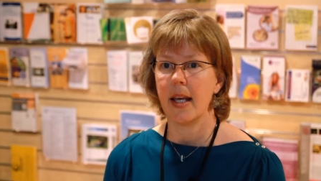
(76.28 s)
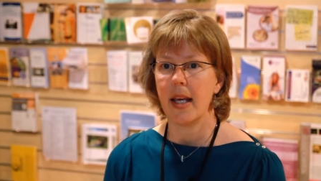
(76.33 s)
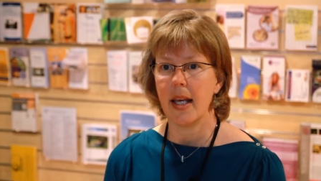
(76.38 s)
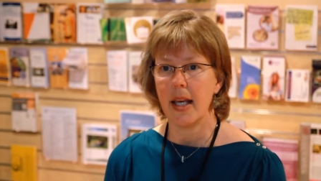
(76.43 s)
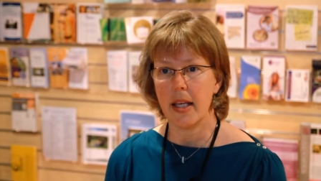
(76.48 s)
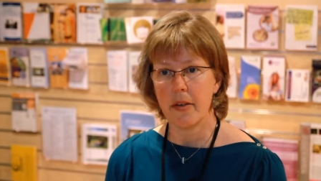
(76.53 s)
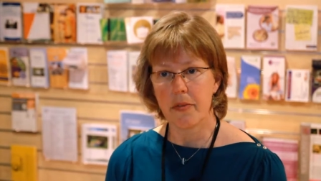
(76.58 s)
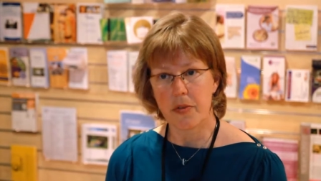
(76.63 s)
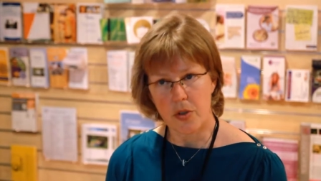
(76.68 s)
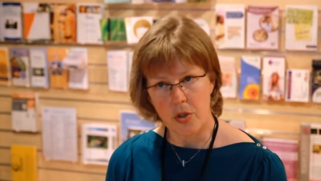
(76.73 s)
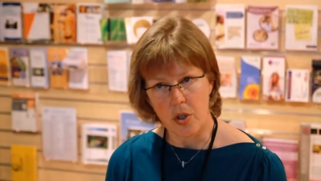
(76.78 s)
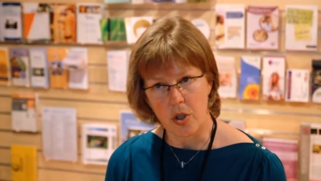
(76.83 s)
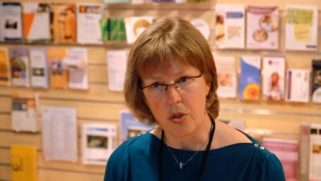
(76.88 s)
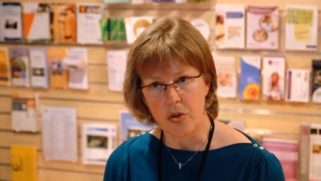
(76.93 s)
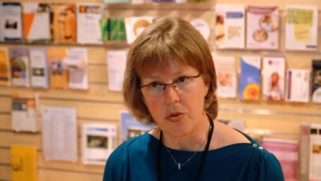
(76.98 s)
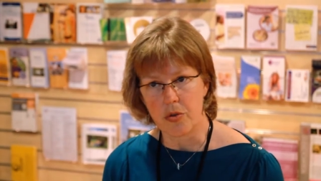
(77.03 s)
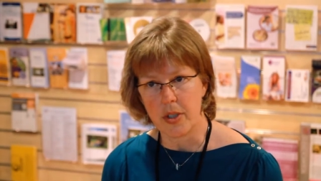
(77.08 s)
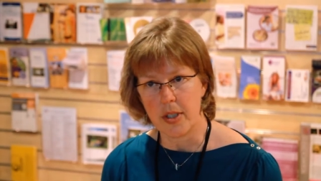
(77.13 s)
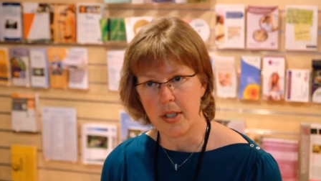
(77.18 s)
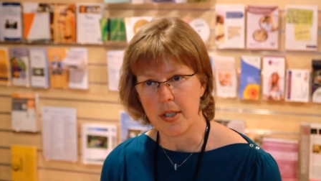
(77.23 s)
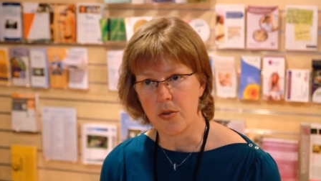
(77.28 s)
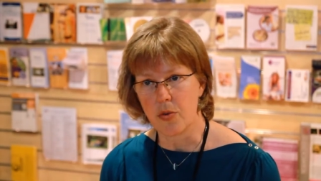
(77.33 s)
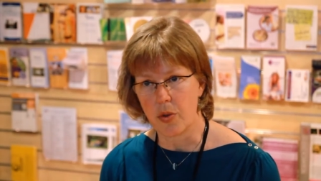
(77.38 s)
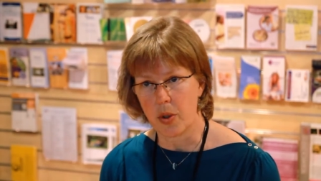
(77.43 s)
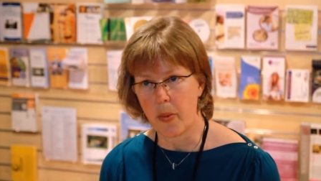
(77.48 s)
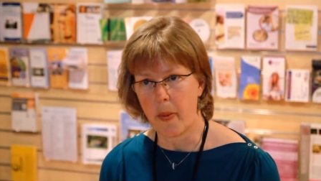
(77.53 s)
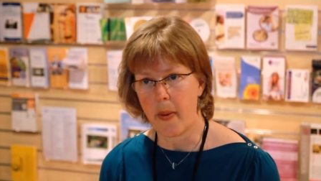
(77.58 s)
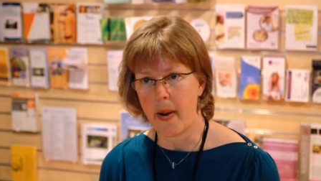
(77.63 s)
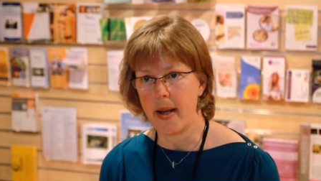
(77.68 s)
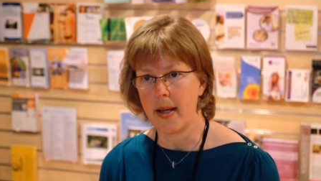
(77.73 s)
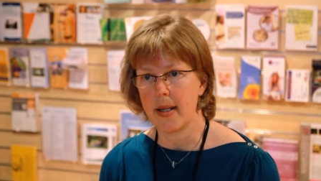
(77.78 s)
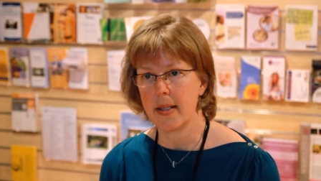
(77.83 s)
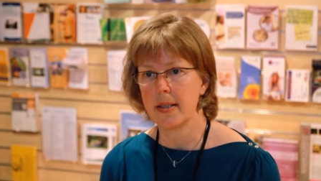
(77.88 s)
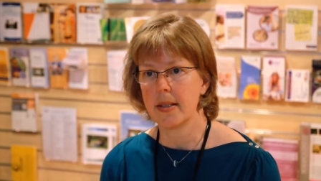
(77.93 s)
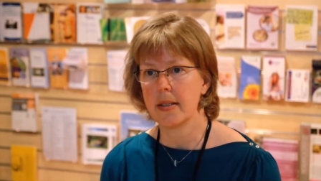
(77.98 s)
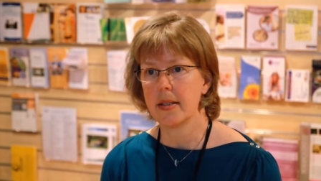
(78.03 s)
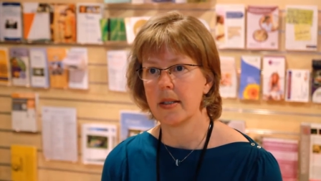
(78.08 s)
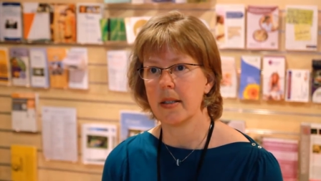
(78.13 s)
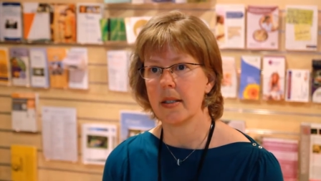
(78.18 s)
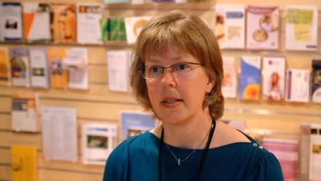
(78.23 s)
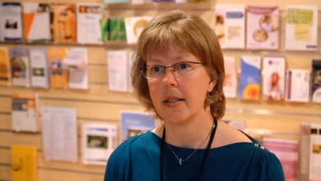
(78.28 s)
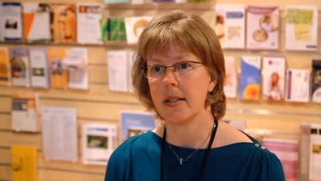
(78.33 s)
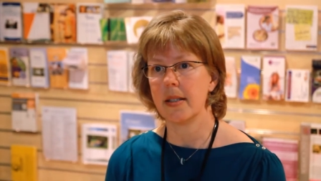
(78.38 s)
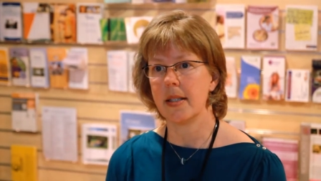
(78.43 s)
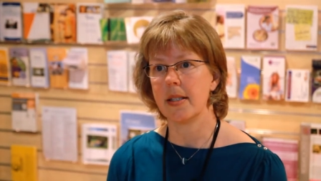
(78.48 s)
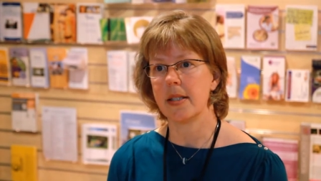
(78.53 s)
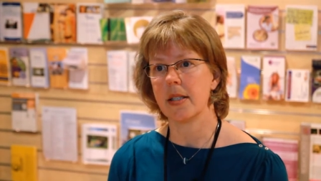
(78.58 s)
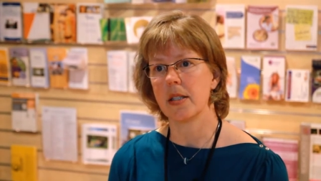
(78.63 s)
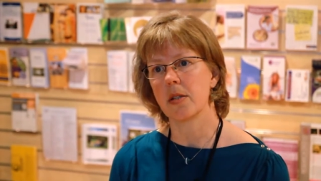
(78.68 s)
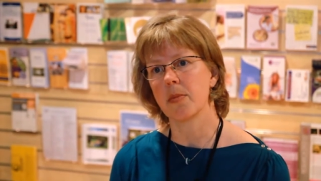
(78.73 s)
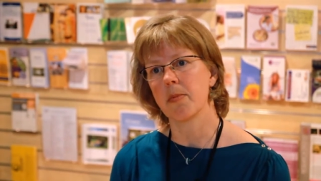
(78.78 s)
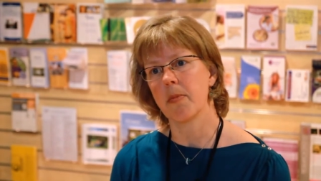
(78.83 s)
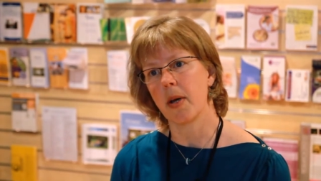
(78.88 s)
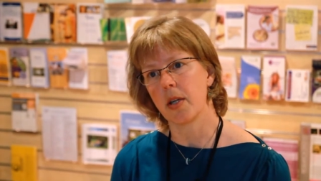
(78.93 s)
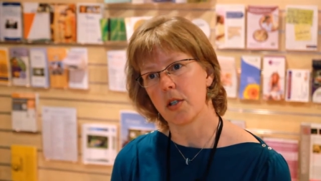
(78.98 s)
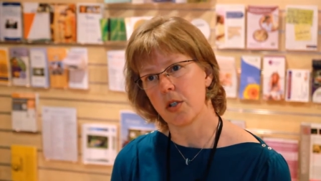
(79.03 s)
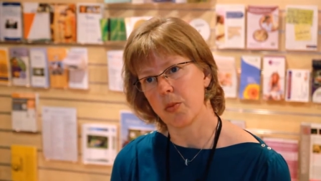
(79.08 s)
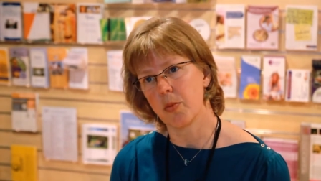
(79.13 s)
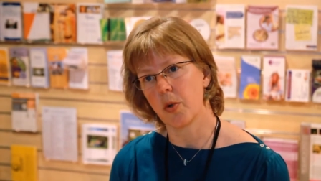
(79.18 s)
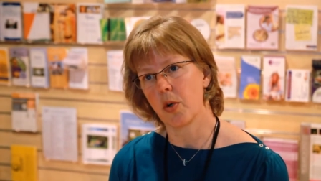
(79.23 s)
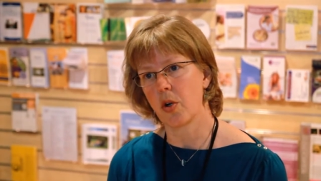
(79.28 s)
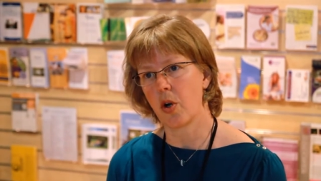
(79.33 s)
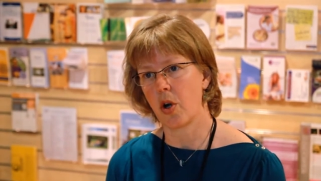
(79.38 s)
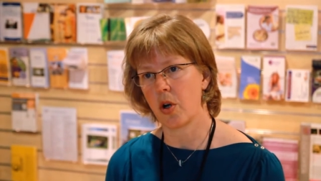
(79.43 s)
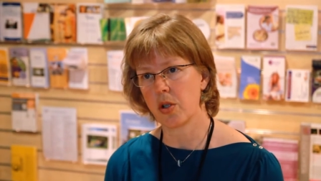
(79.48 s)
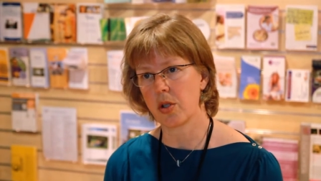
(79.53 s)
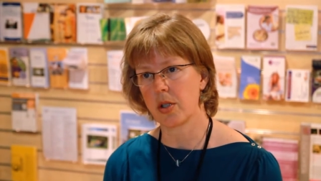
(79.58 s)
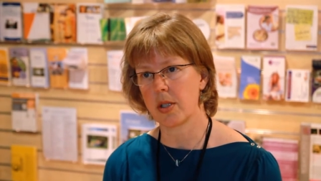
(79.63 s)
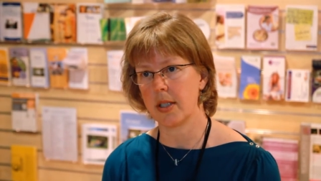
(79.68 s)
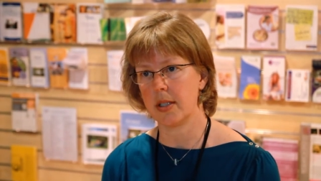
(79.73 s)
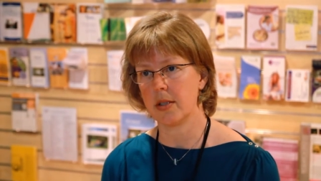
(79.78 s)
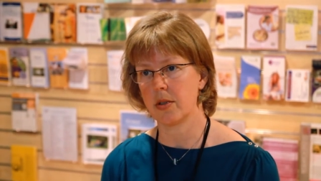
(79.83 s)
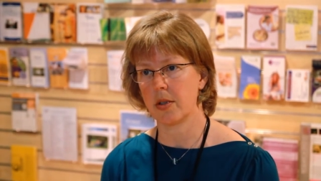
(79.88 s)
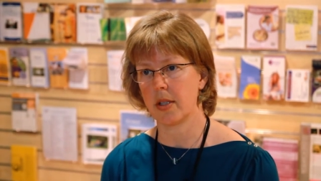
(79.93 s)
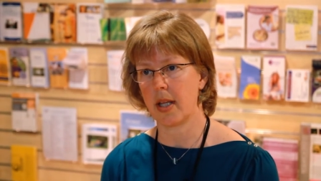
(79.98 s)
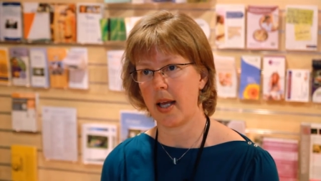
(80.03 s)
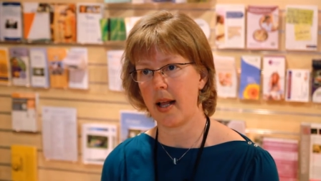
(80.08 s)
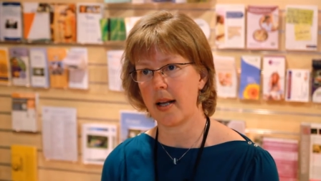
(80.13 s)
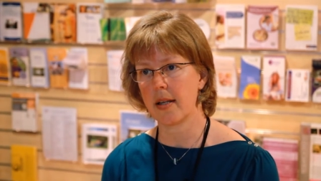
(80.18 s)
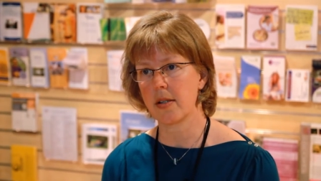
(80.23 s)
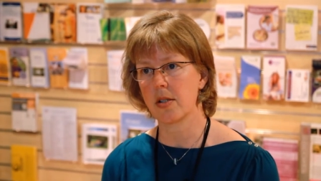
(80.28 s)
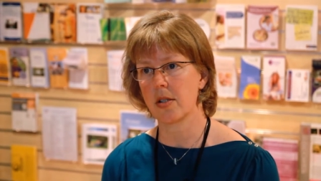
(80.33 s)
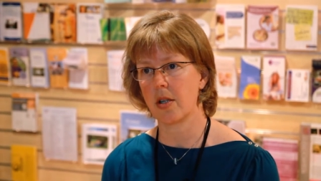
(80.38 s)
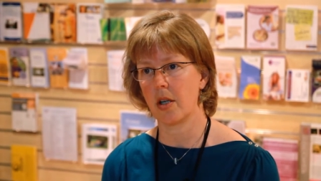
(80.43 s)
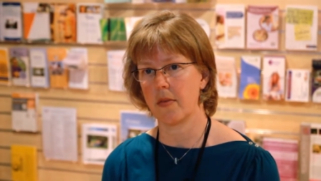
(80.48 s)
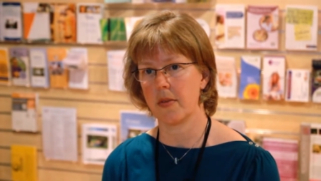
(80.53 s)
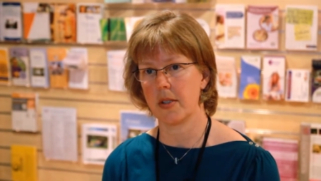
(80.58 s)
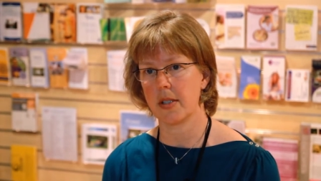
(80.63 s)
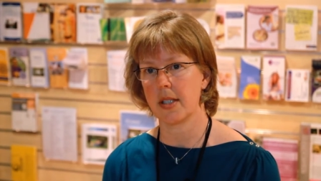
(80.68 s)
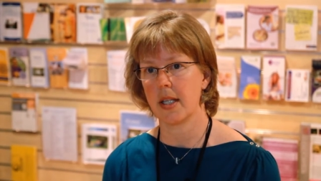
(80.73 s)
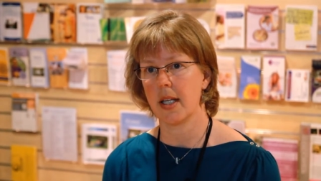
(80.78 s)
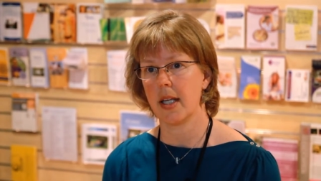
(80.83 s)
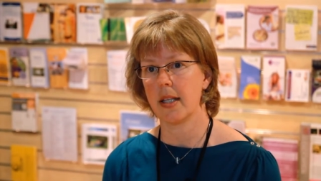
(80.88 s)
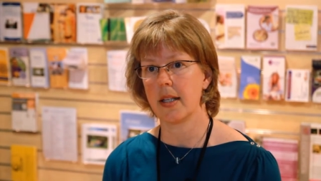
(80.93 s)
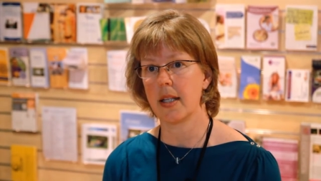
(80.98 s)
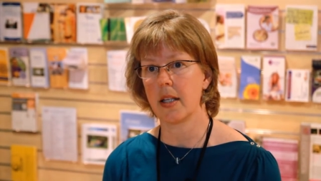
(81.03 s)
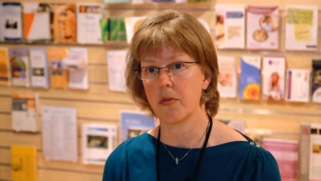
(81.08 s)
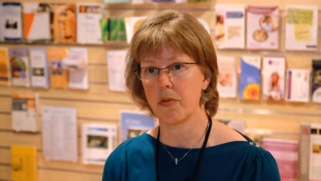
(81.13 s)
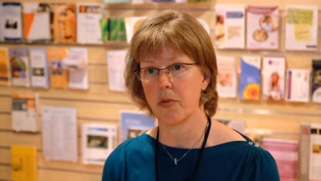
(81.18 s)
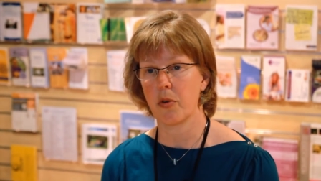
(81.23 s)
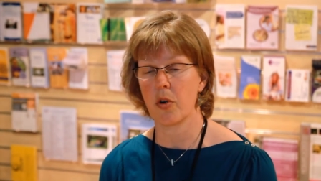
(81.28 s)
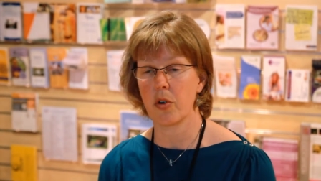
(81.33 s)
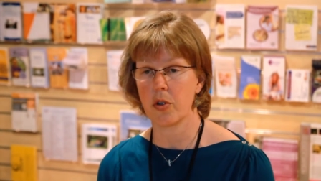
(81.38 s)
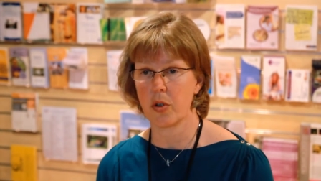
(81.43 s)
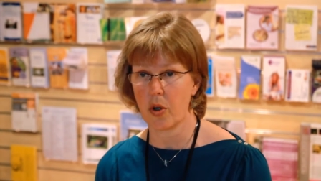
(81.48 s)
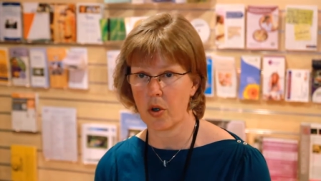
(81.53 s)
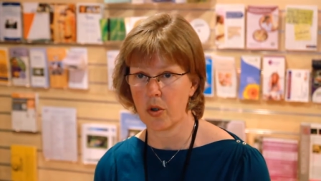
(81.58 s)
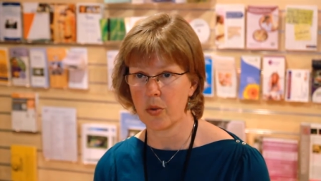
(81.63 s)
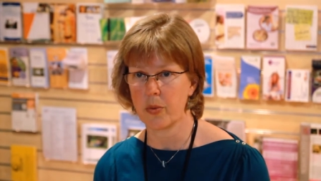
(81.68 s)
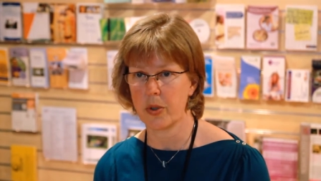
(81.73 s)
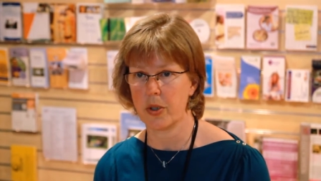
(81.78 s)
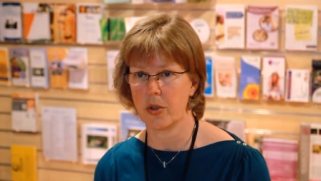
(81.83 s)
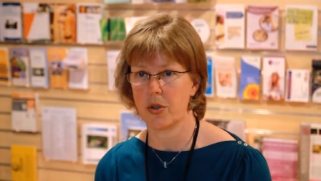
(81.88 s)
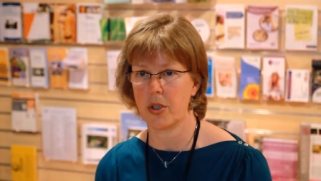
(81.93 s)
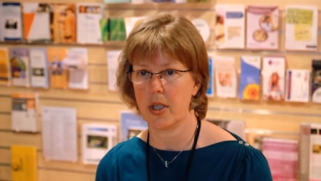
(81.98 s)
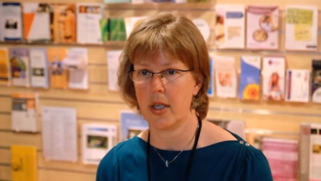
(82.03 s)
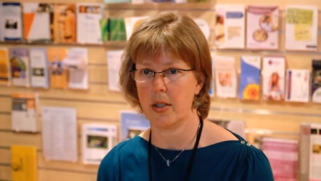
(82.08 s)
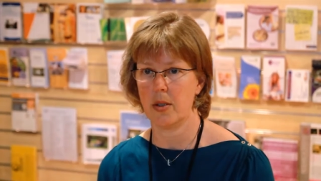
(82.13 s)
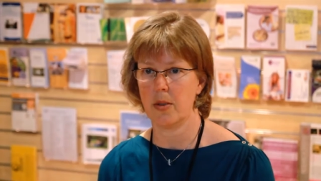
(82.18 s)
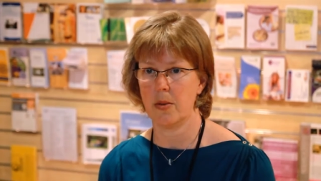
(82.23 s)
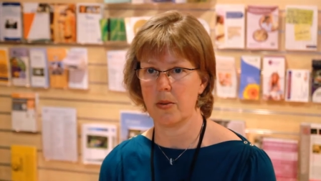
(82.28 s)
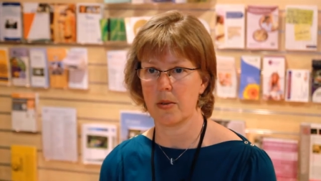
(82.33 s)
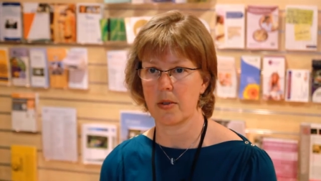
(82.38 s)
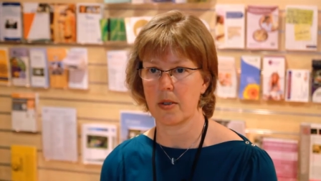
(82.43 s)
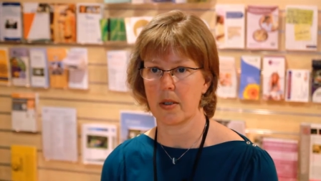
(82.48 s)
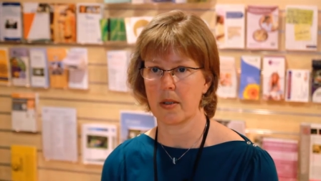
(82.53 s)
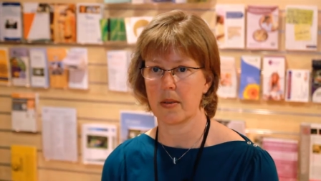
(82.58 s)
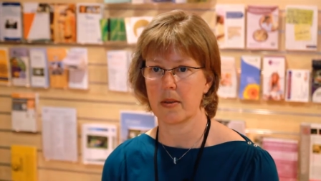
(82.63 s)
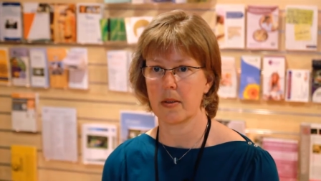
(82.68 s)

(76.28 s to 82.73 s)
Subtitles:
If surgery is required, this is much more costly to the health service than for a non-wheelchair user.